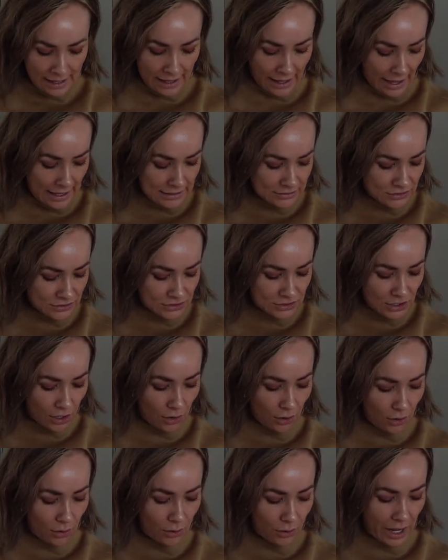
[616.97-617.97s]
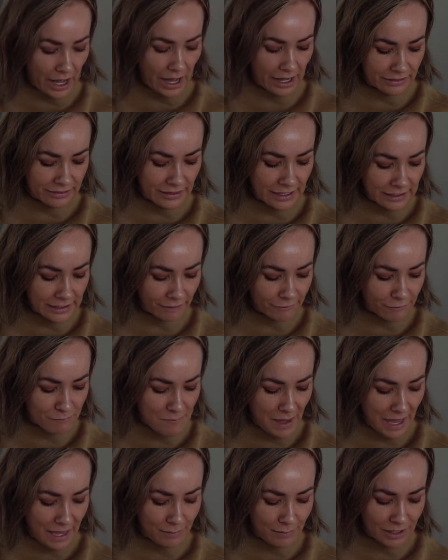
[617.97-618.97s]
And so I think if
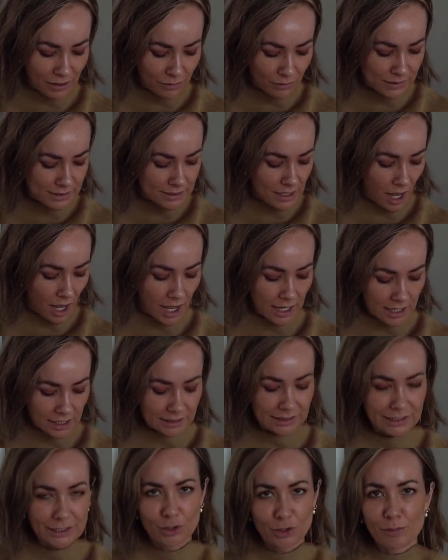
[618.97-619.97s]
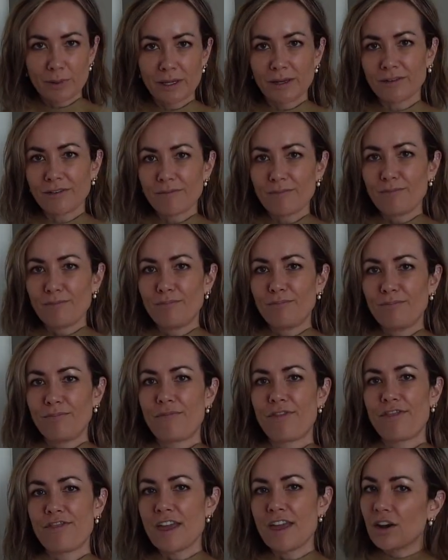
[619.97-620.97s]
maybe it was cut a little bit
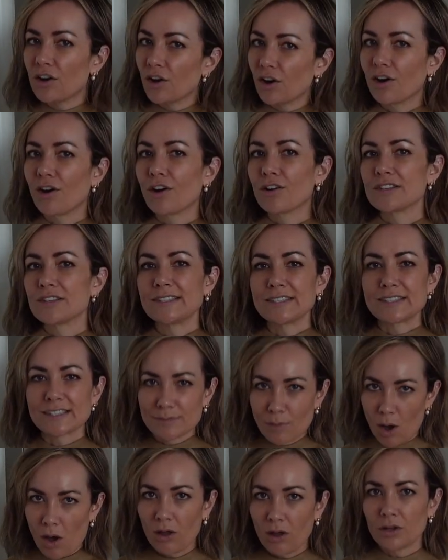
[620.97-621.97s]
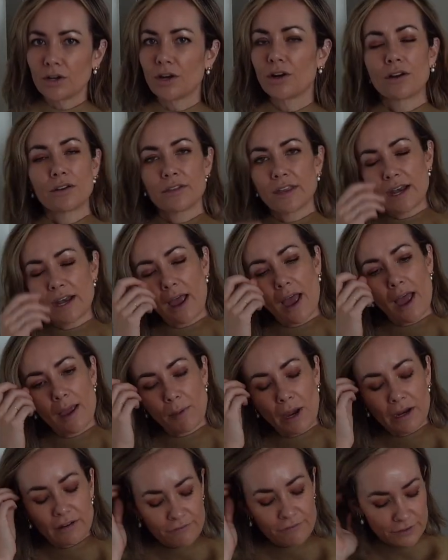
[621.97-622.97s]
thinner and smaller, then I
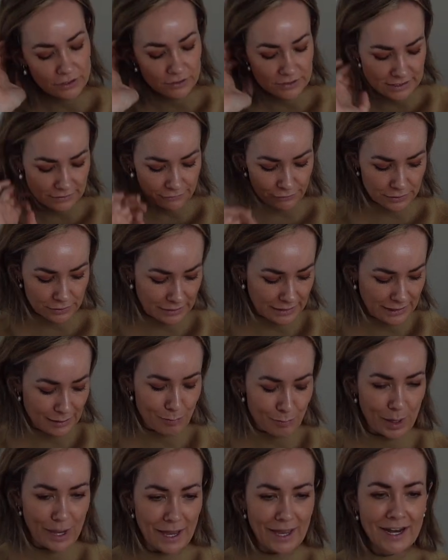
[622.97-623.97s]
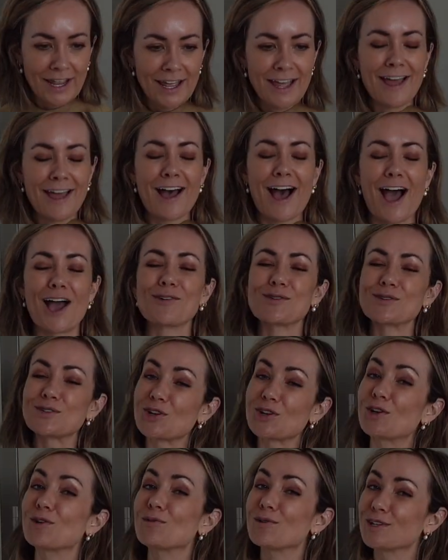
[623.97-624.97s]
might feel differently. But I will
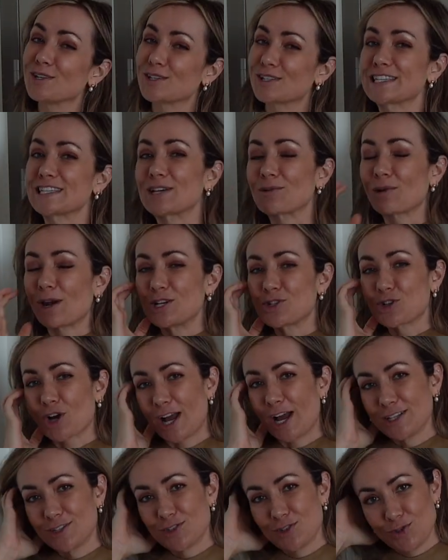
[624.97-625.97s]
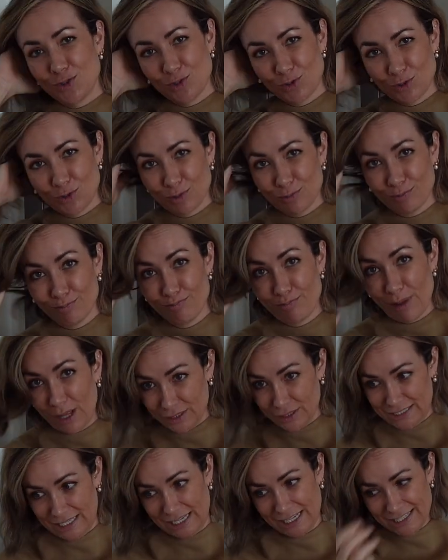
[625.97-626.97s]
show you what it looks like when I tried to
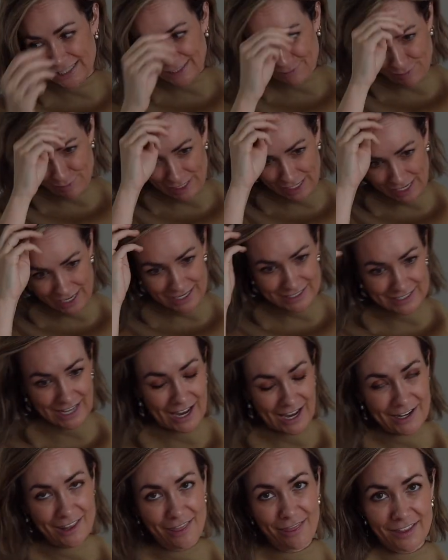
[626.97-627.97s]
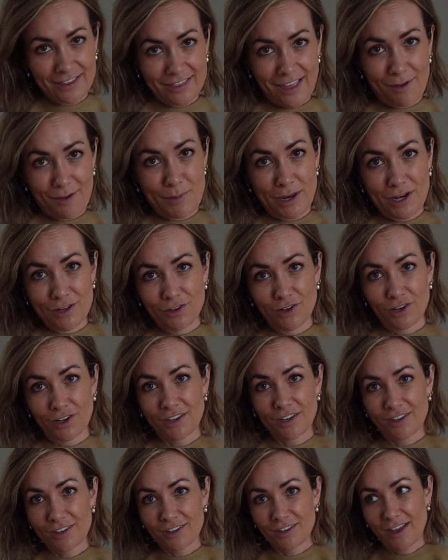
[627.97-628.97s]
belt it, because I didn't think that made it look
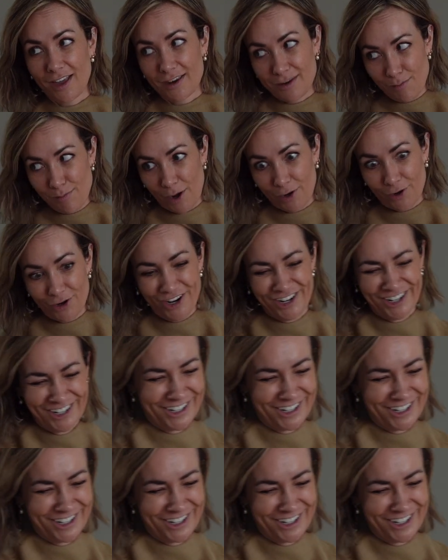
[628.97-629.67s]
any better.